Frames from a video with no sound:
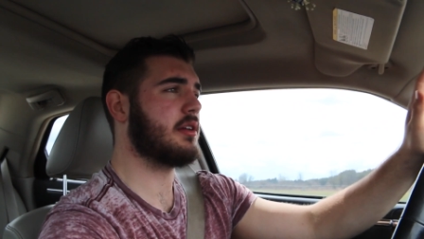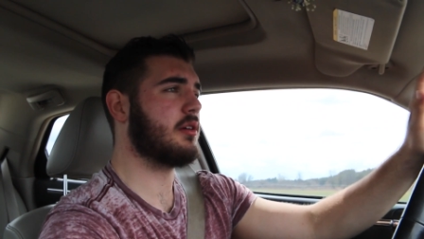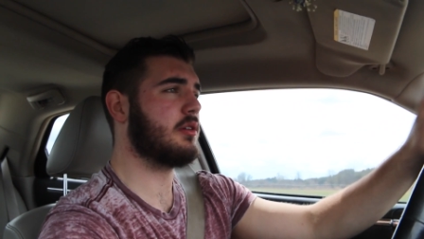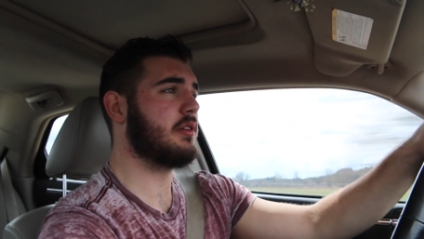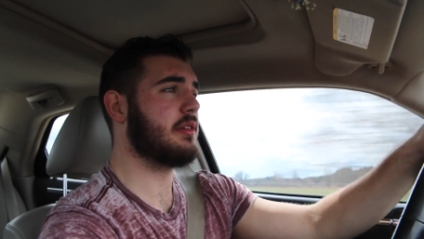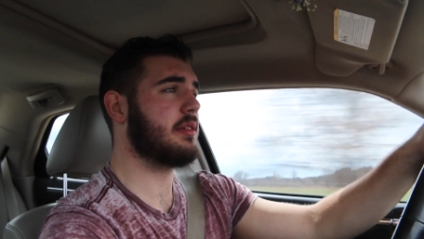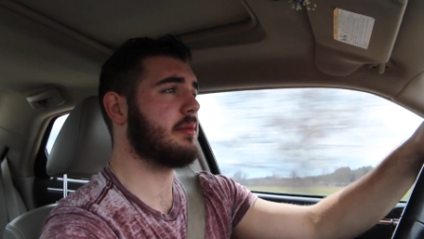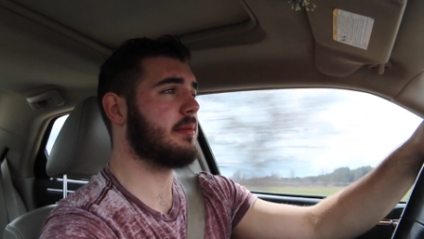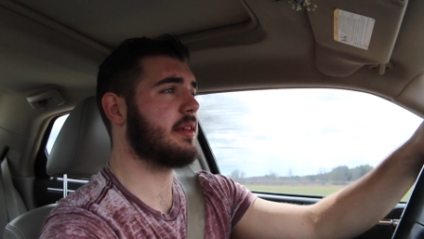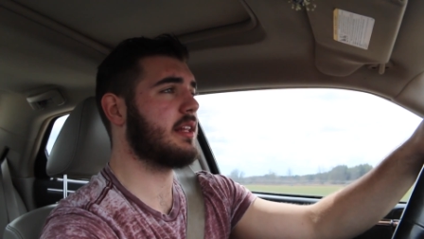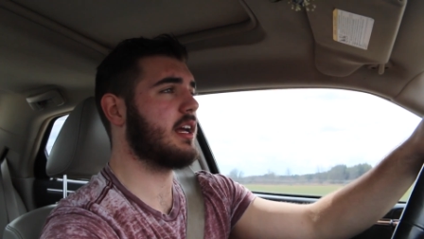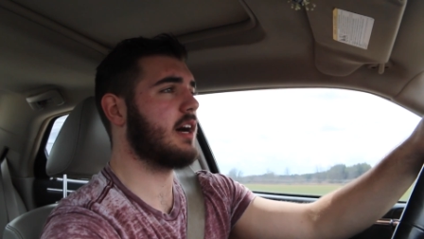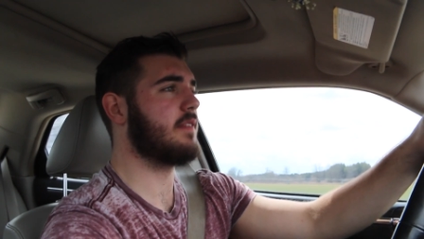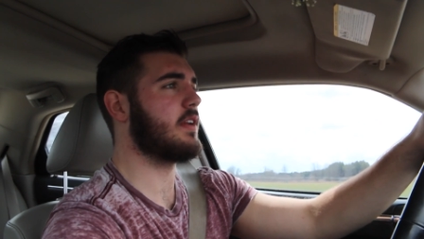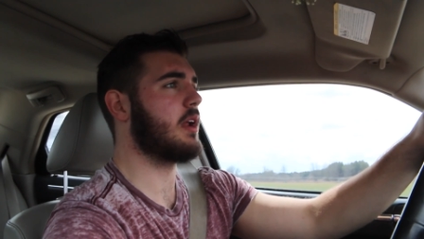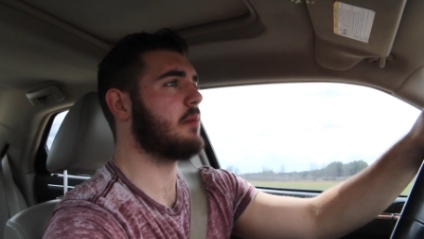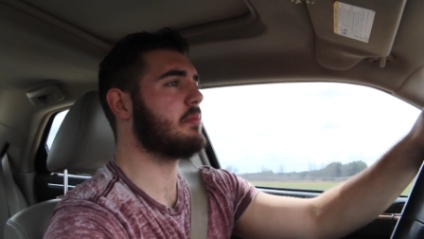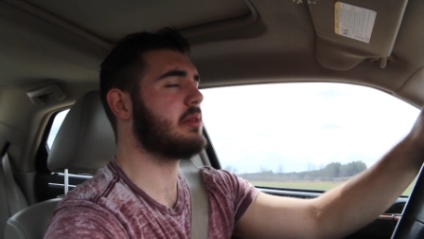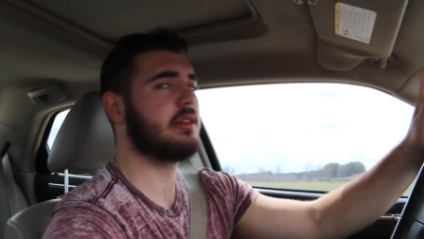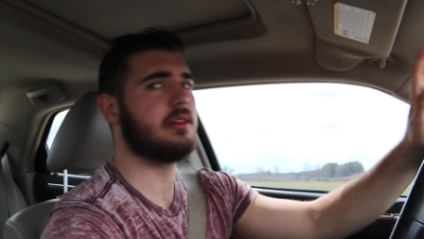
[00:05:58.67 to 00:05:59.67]
go do some stuff,
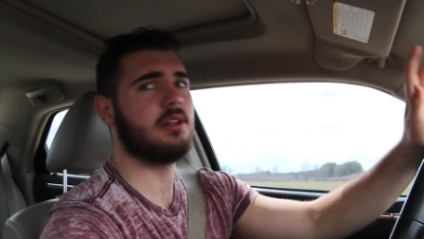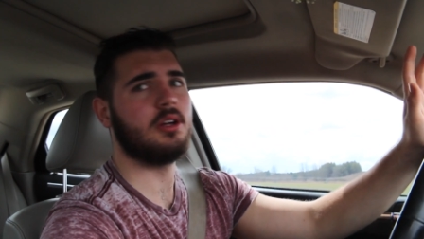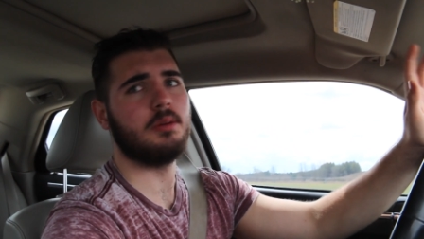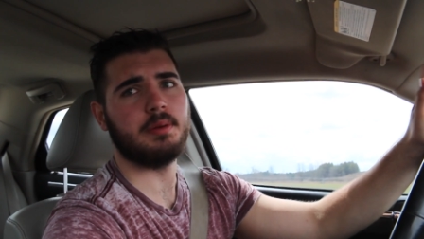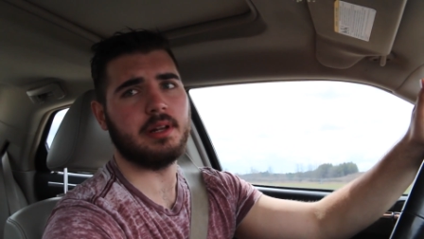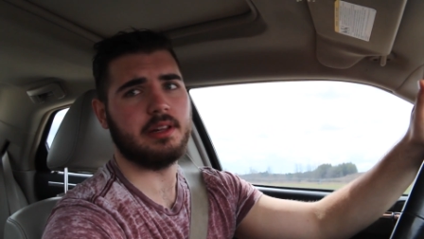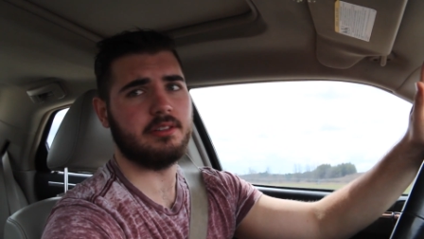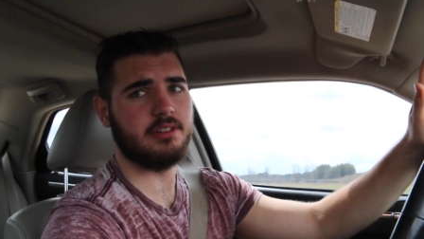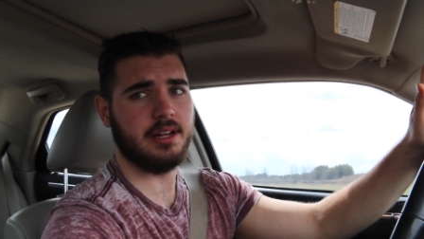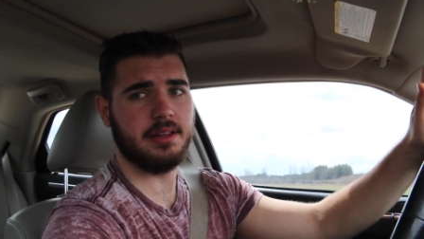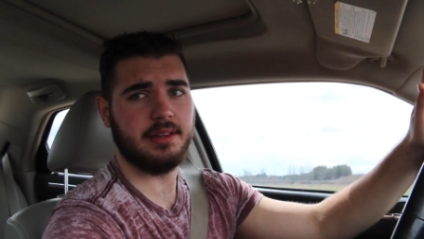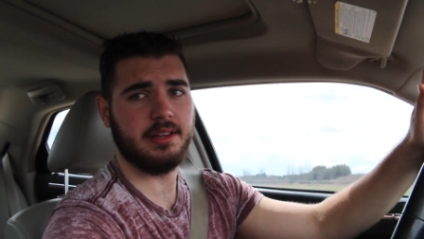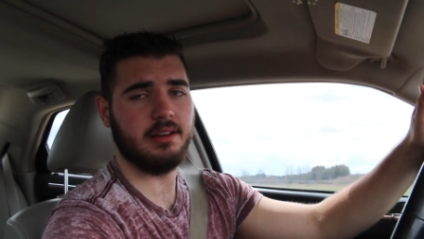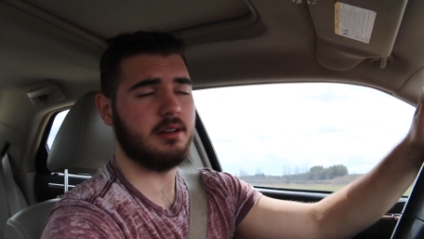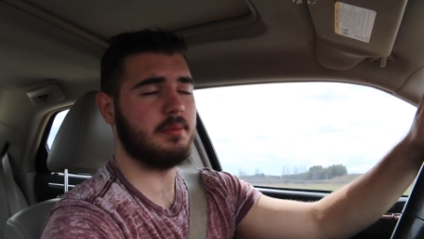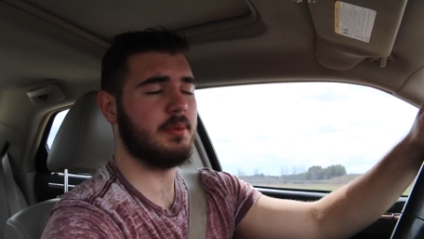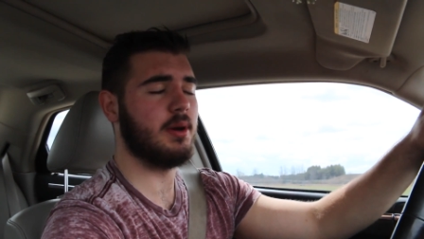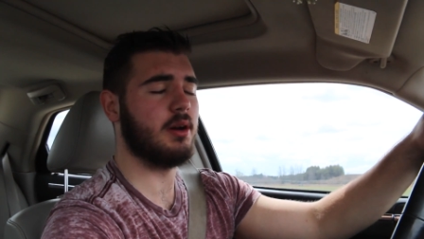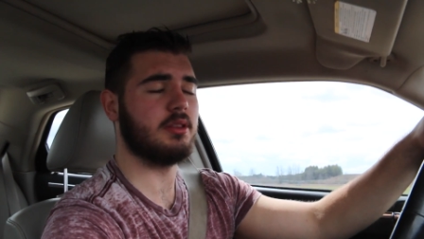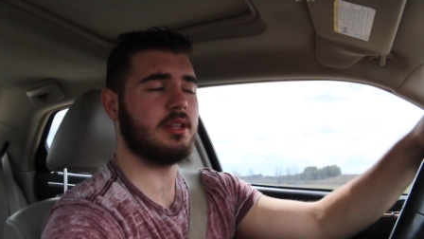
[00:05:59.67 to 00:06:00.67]
and I'm super stressed
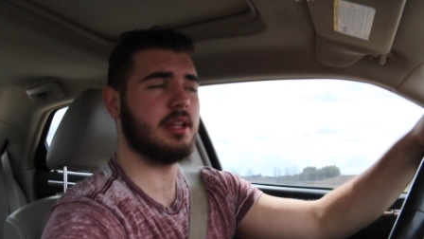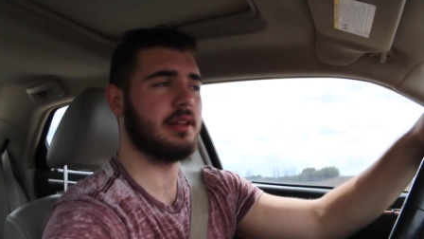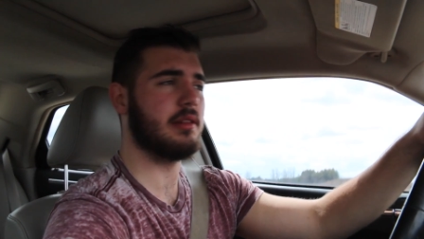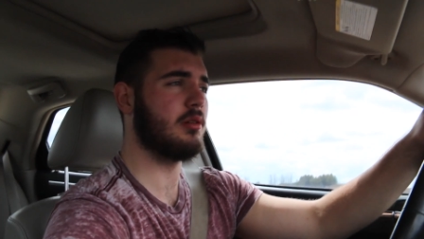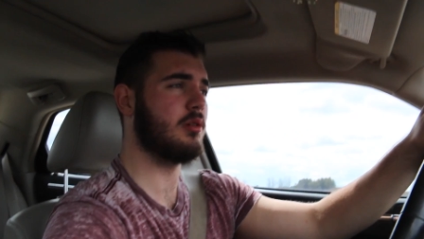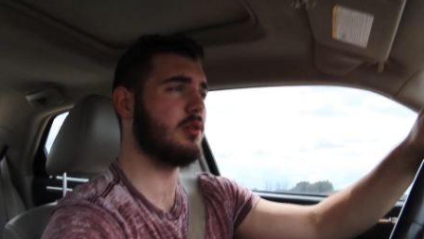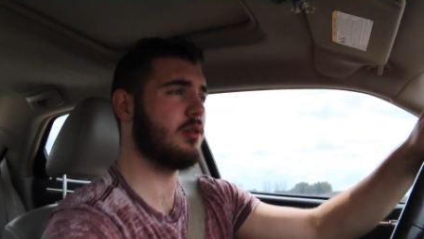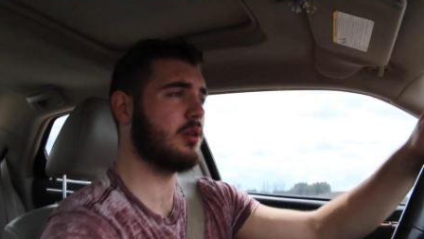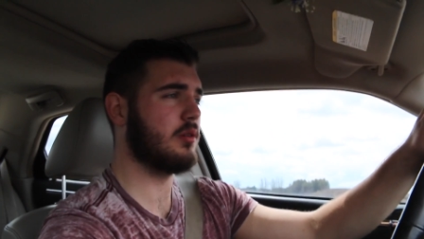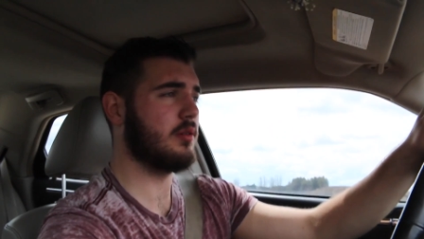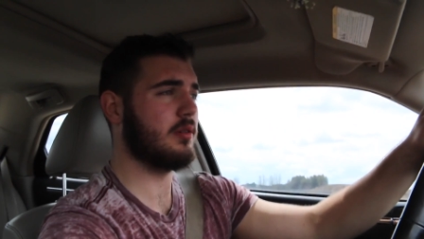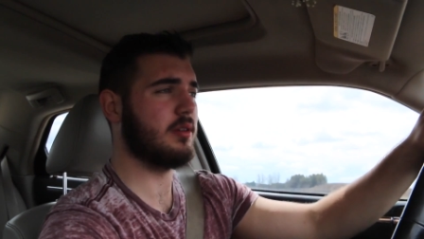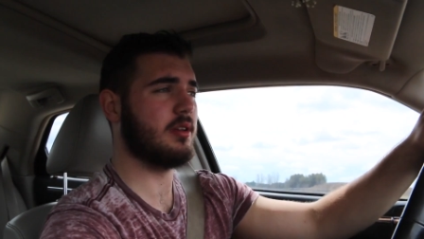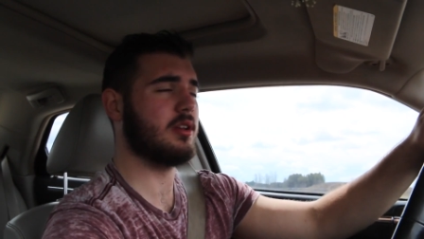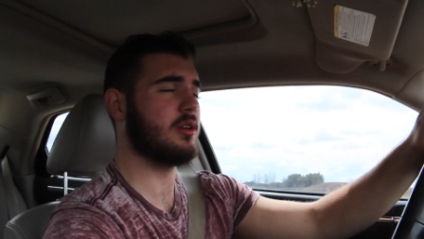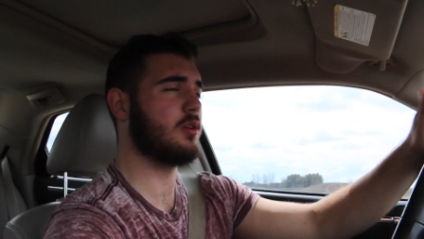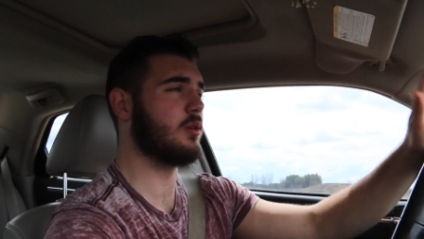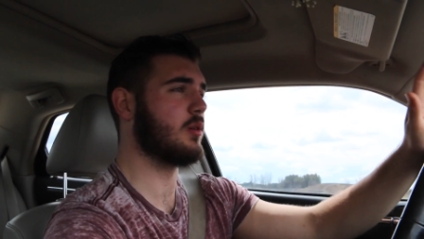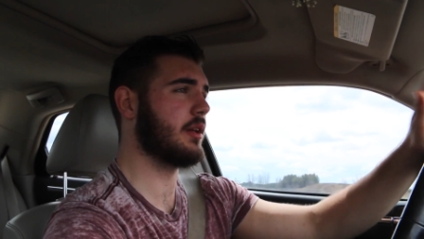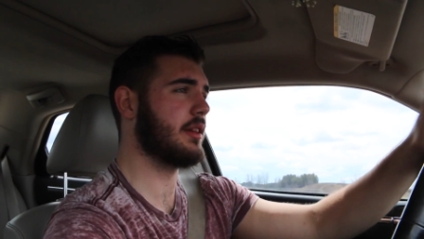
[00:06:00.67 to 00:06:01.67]
out about this whole
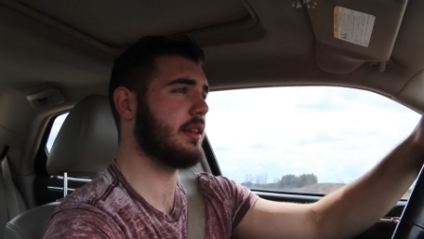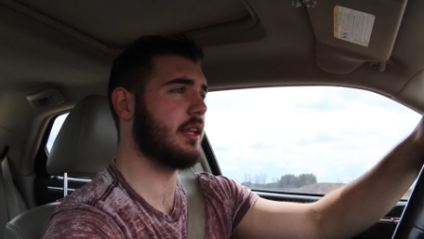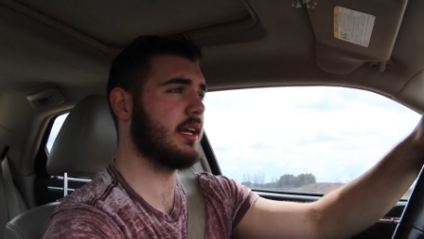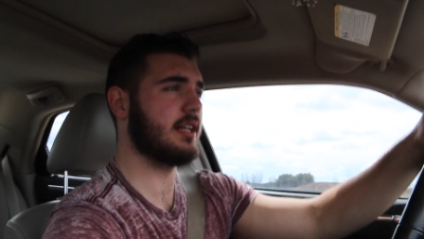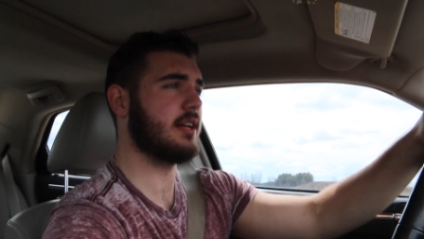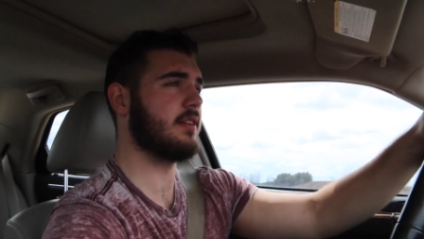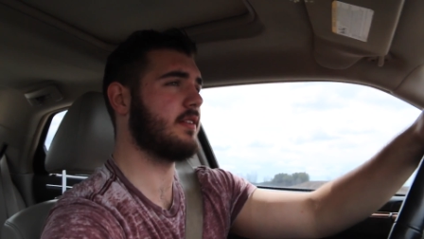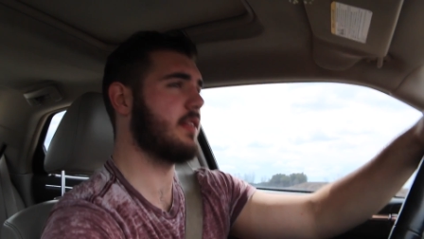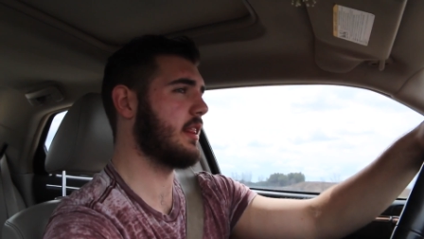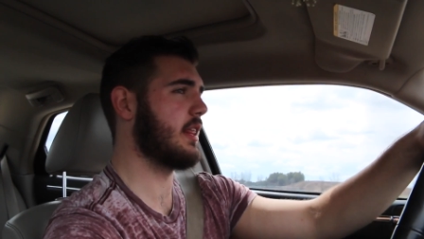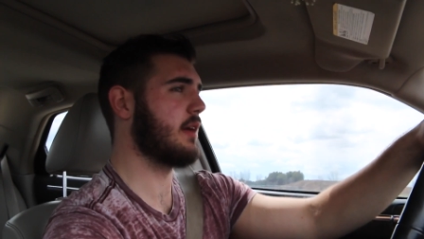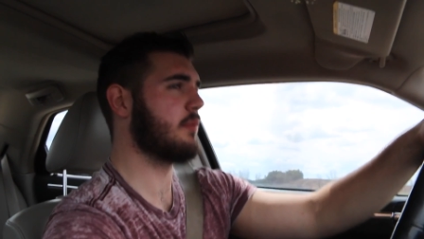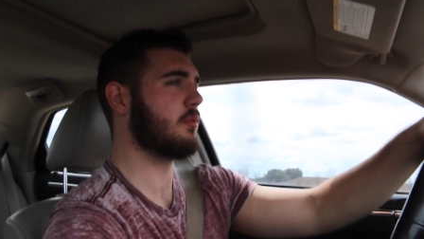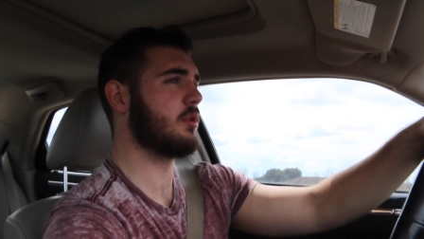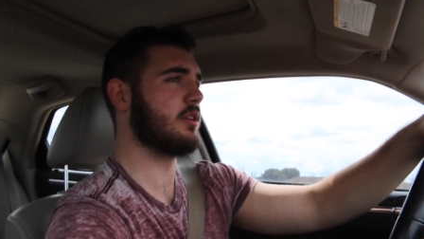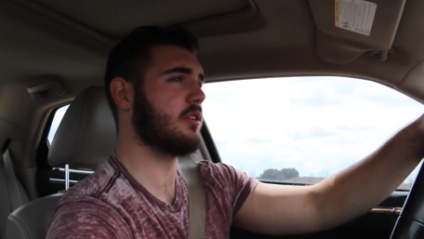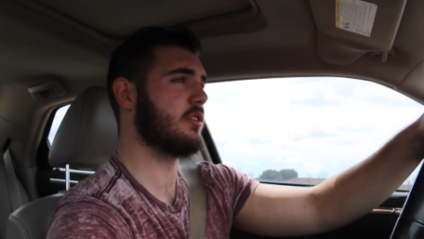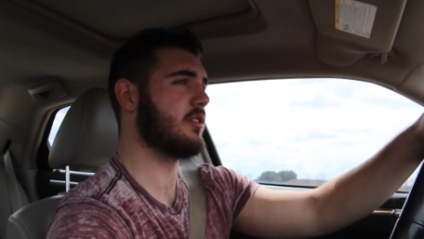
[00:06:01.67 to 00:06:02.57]
course thing and everything that